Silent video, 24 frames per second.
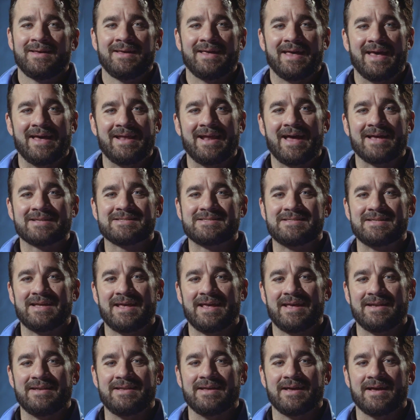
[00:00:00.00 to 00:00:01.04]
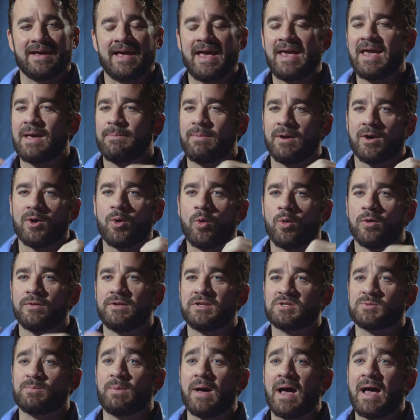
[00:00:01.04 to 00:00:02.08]
and I said, hey, I've been going to
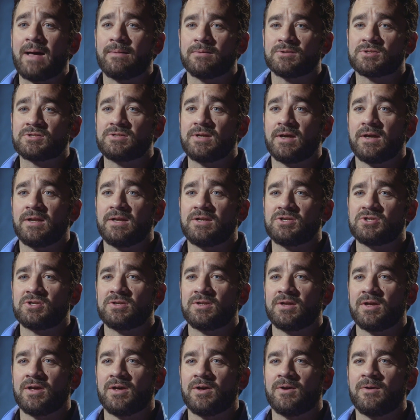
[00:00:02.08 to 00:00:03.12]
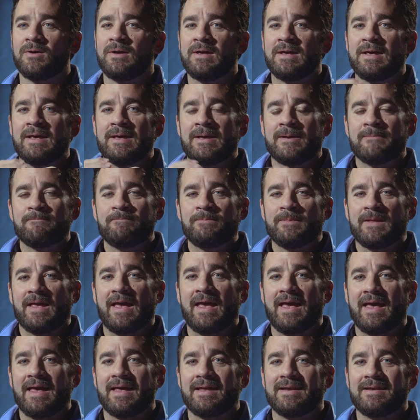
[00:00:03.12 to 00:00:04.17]
these Bible studies,
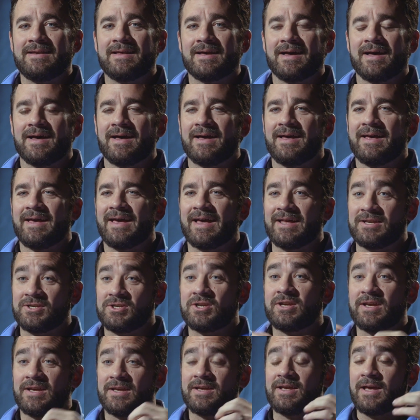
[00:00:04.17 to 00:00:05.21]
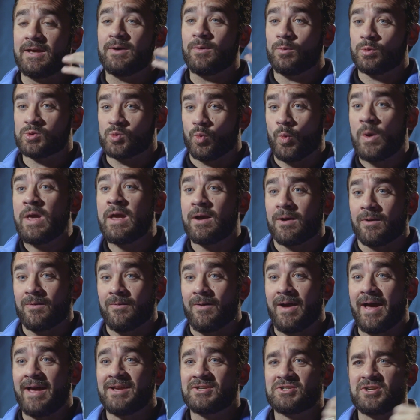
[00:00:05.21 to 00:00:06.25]
and it was weird,
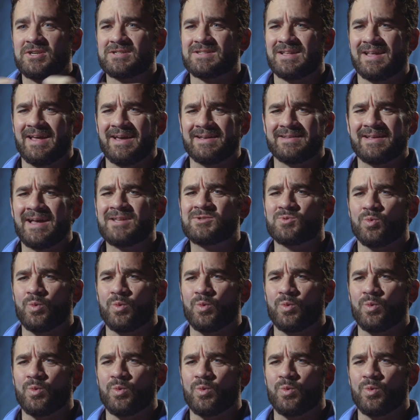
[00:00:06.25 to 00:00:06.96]
right? She's like, that's